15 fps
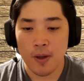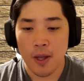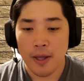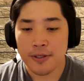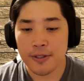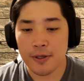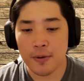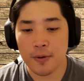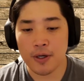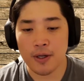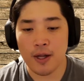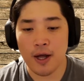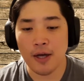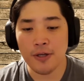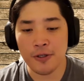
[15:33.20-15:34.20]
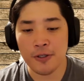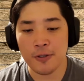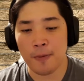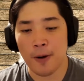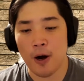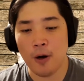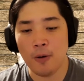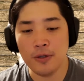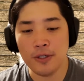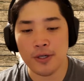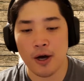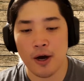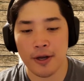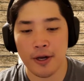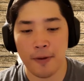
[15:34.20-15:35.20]
So, Colossians, Paul was
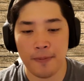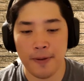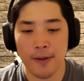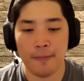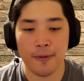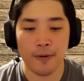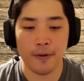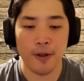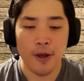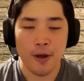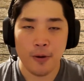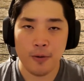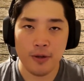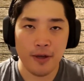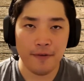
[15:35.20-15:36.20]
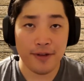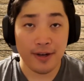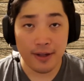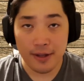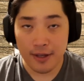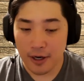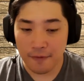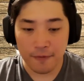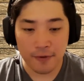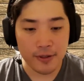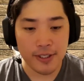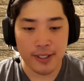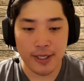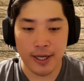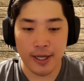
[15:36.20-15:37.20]
talking to people who lived in a different
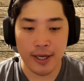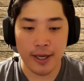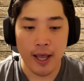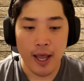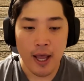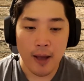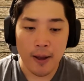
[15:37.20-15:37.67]
city,